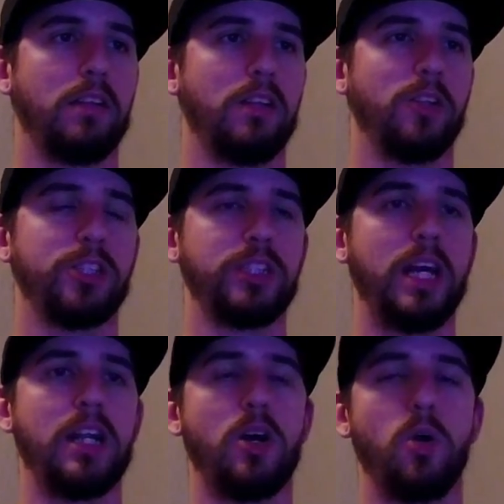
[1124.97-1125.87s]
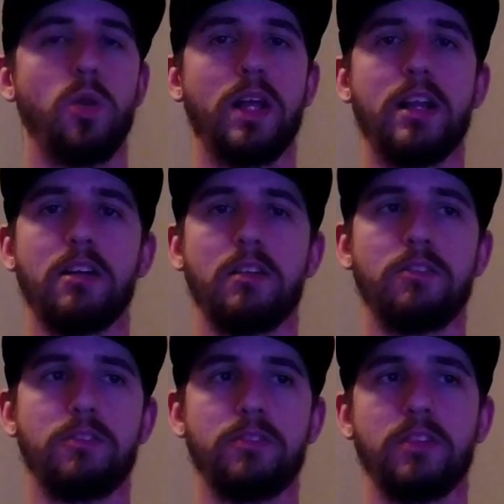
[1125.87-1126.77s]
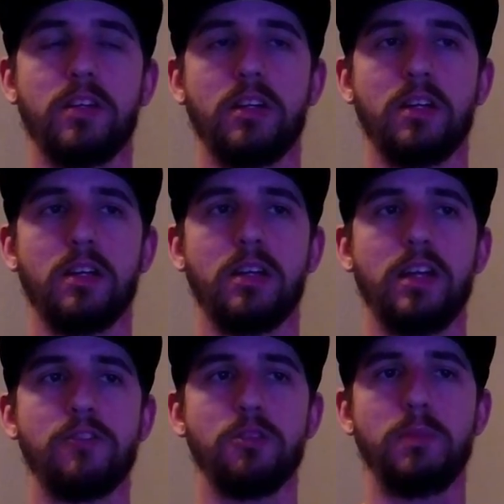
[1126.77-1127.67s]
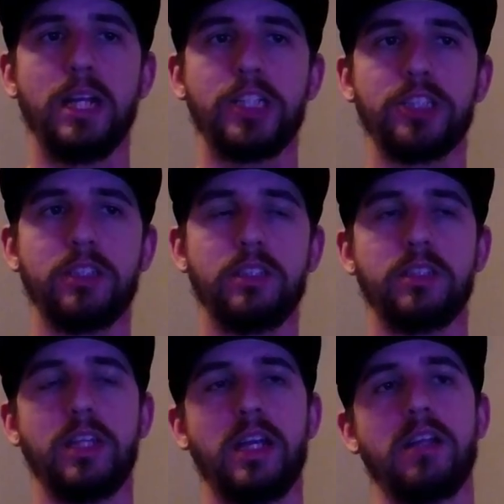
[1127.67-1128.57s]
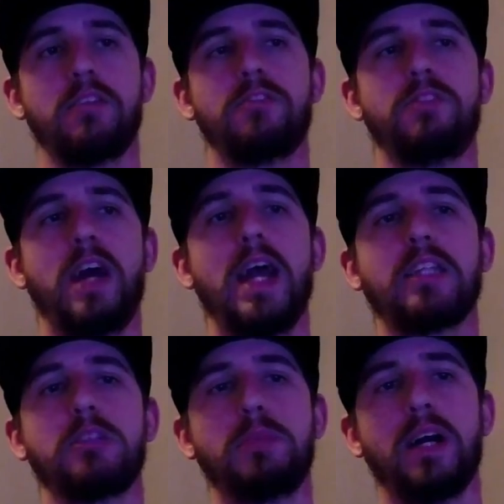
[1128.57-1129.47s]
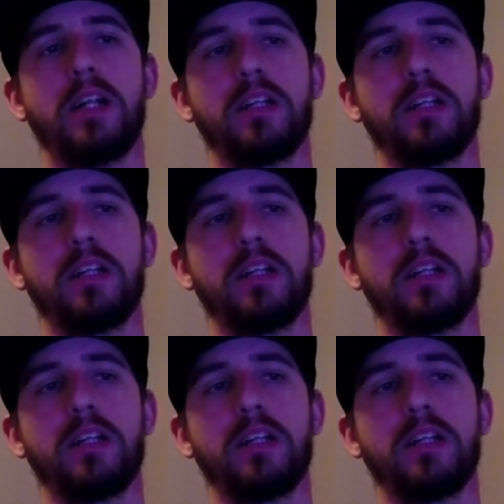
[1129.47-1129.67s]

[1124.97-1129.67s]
There's not a whole lot of information and facts about it,